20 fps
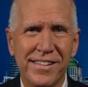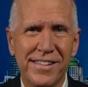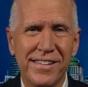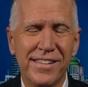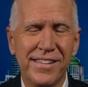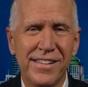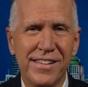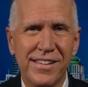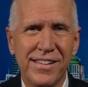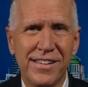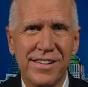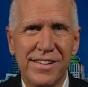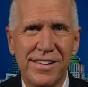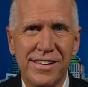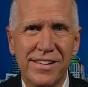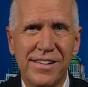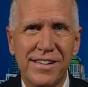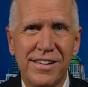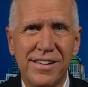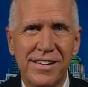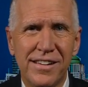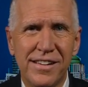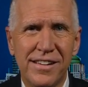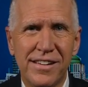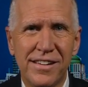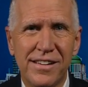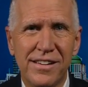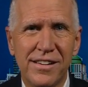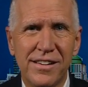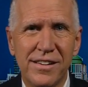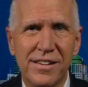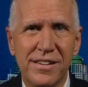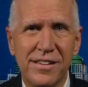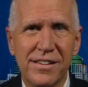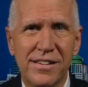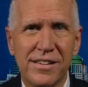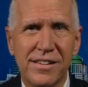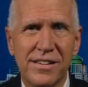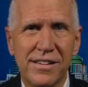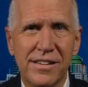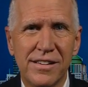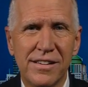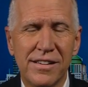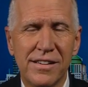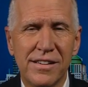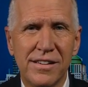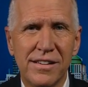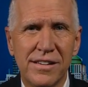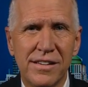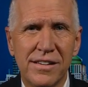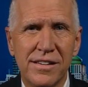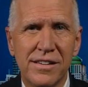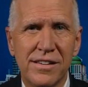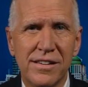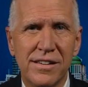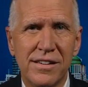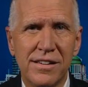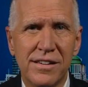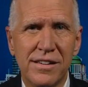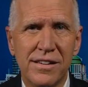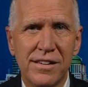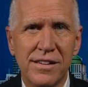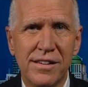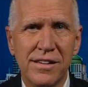This person isn't speaking.